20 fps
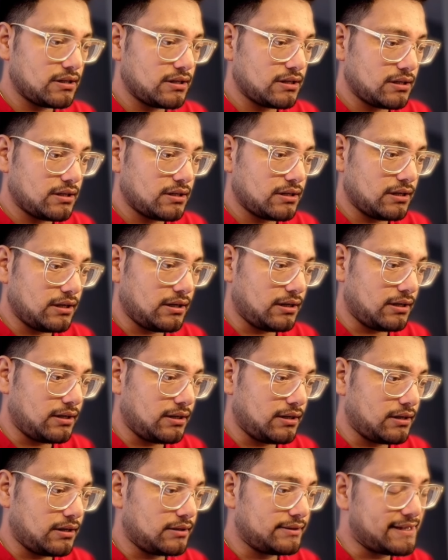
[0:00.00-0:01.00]

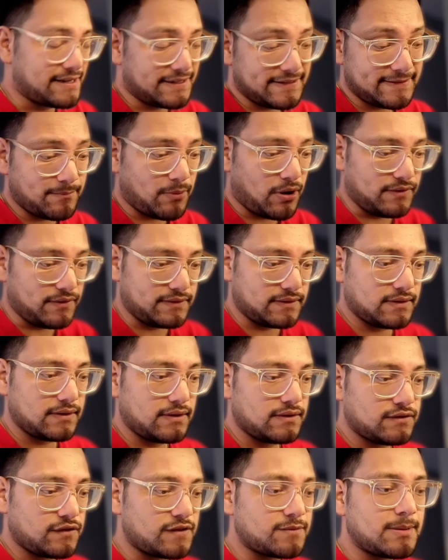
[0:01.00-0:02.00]
the response. So
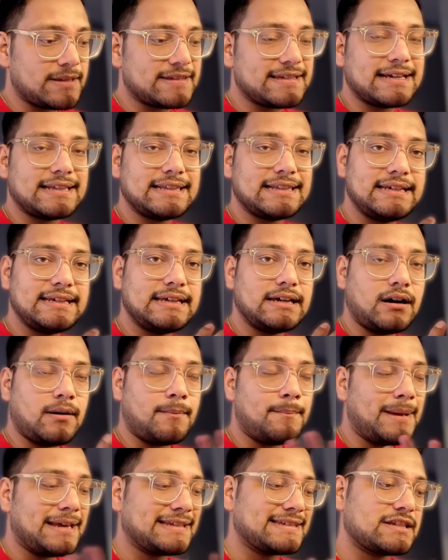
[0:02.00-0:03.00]
it's basically a
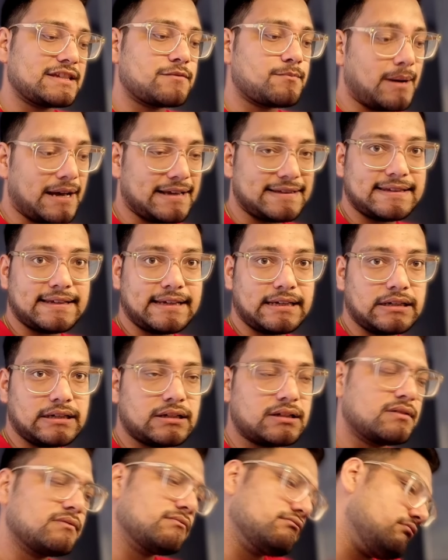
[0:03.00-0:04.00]
message passing,
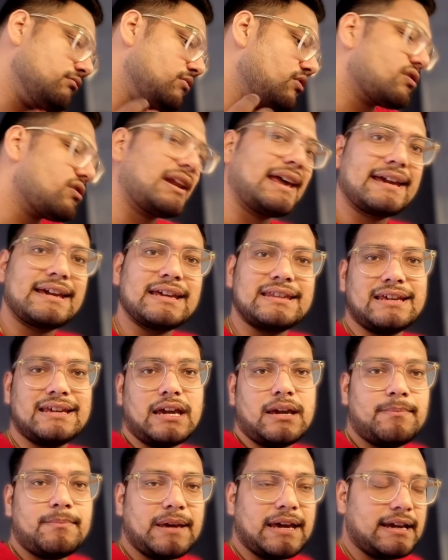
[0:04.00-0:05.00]
more like an
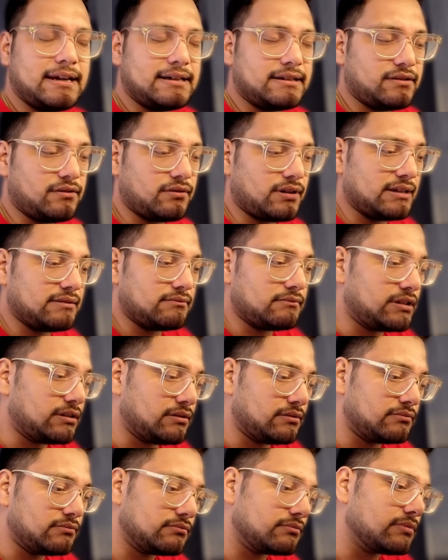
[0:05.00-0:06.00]
API hit. You
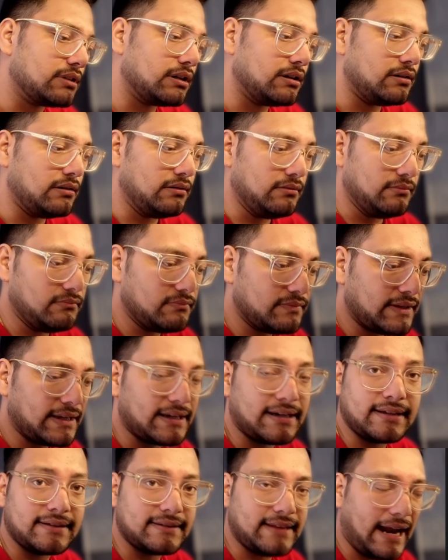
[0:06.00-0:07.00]
can think of
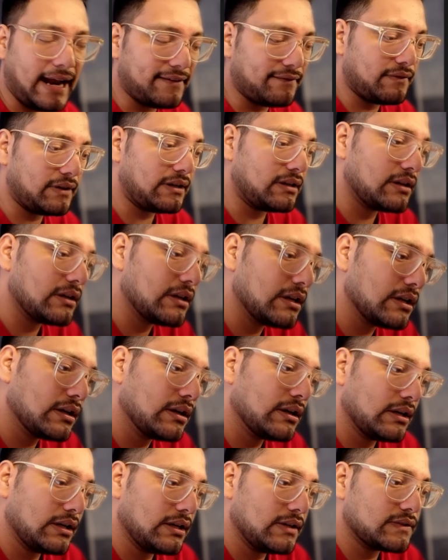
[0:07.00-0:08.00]
it that way.
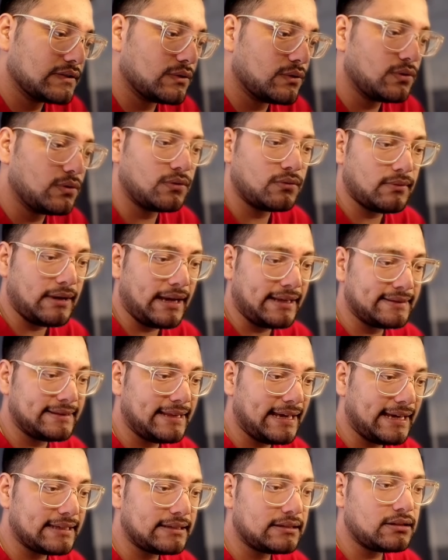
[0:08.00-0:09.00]
So, and
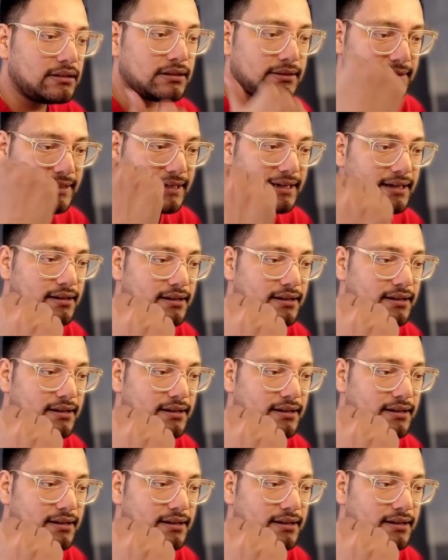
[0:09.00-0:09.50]
then there we are